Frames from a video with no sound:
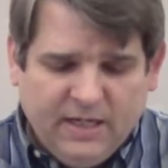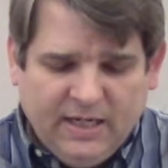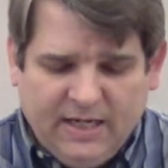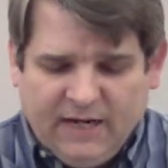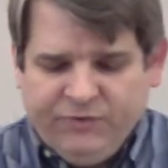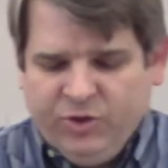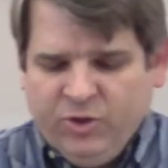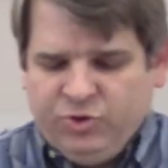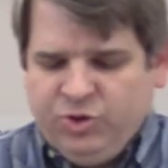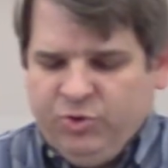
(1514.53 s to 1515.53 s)
And after
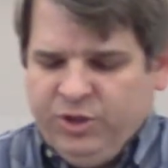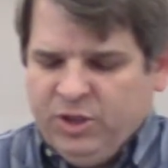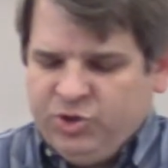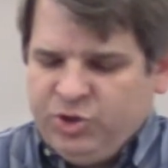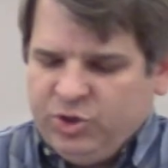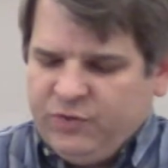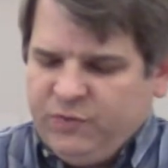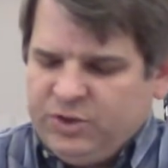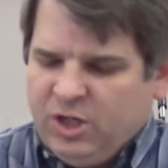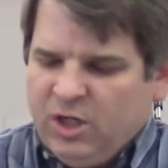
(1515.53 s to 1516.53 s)
those two years, Joseph
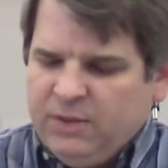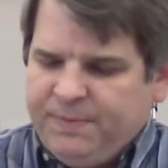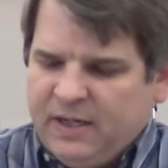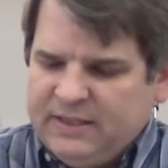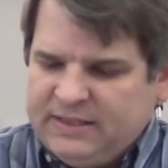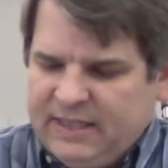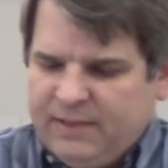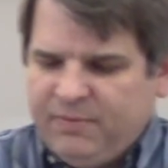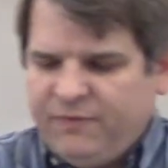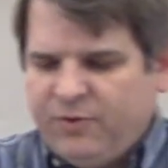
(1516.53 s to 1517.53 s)
was called upon to
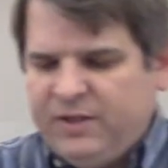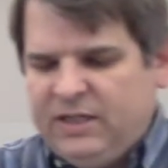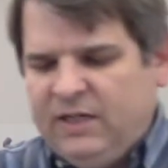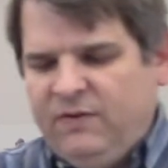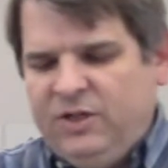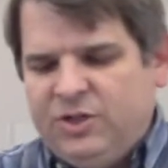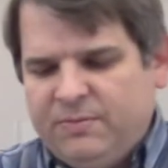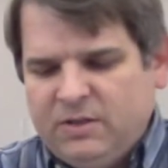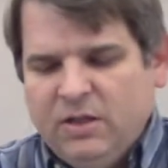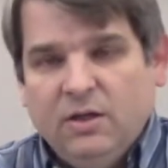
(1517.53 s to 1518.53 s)
stand before the king of
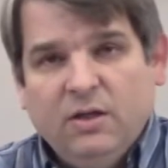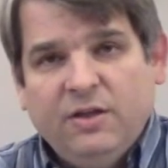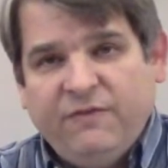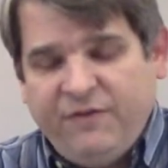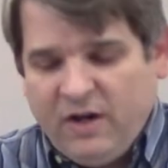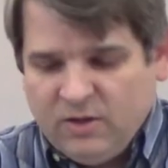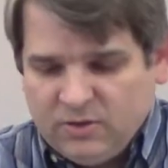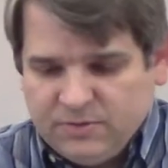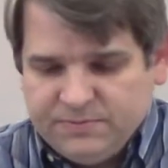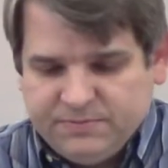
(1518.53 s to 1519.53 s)
Egypt, the
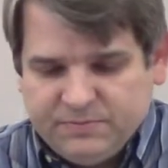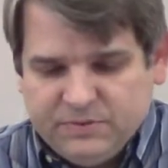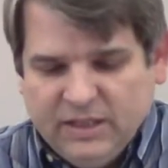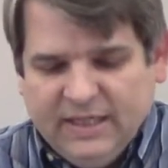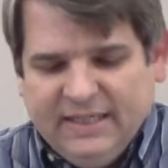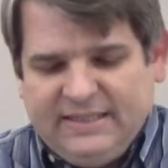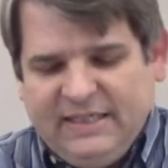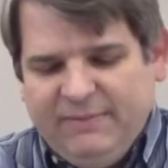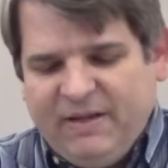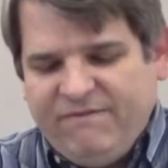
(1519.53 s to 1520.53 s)
Pharaoh. It
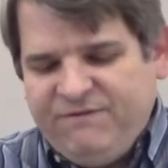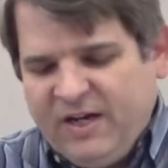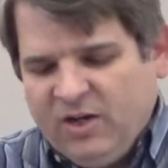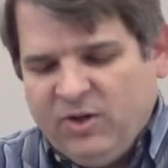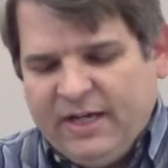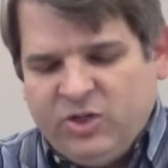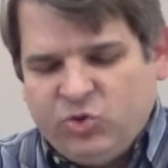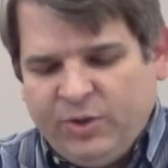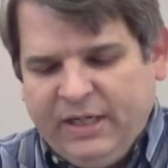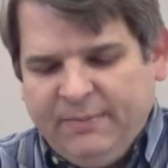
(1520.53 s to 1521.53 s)
seemed that Pharaoh had a
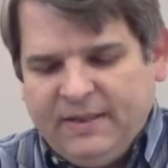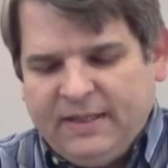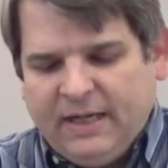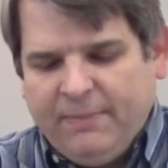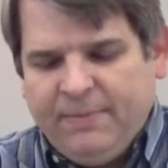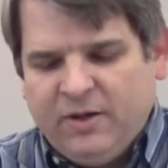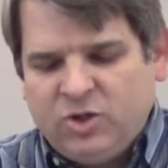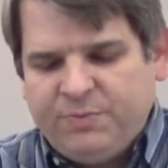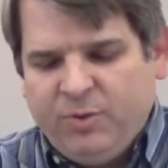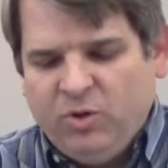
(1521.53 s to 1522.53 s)
dream, and the
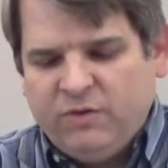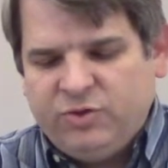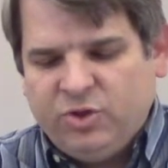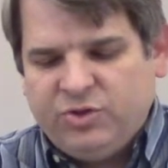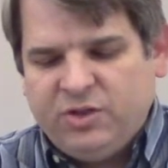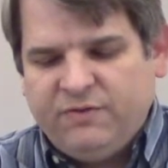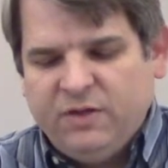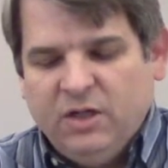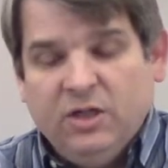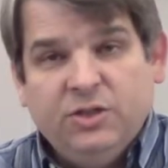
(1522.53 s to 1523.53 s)
cupbearer spoke of Joseph
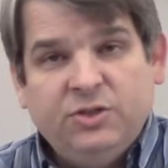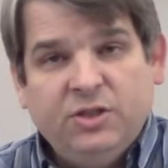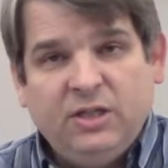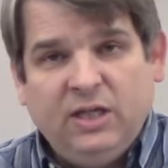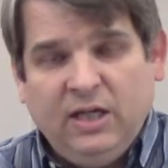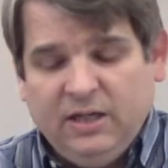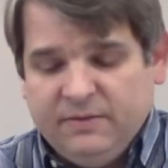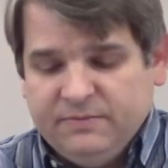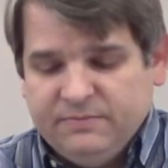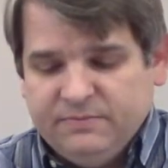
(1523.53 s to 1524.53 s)
to the
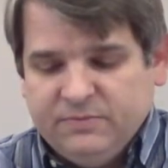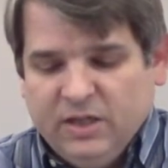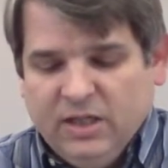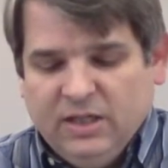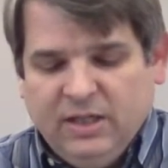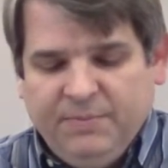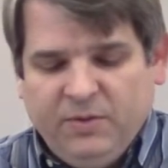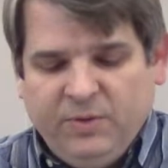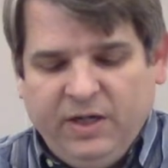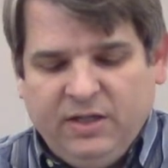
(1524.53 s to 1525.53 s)
king. Let
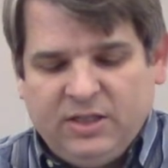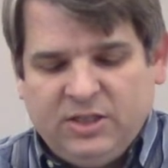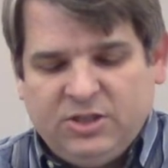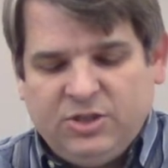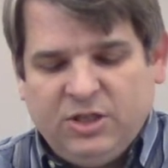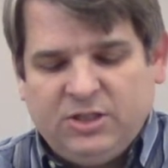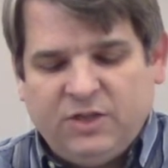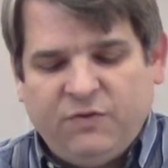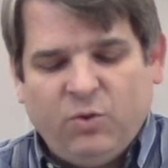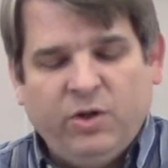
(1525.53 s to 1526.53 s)
me read, this is
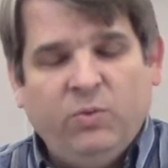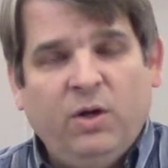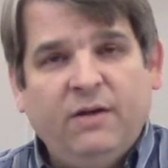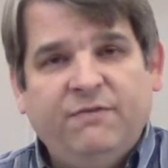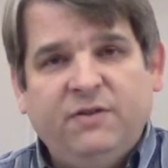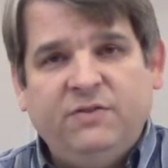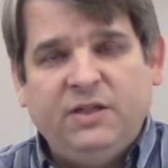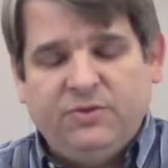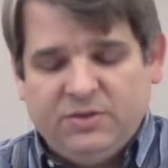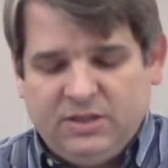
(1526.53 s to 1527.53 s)
Genesis 41,
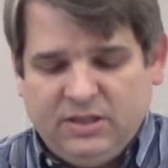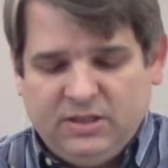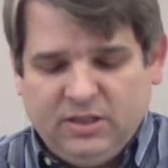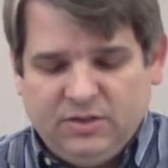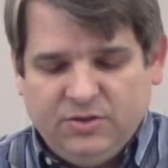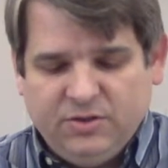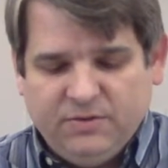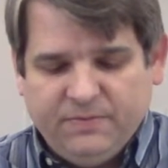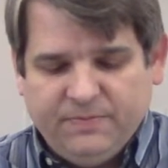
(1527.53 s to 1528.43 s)
15 through 16 to you.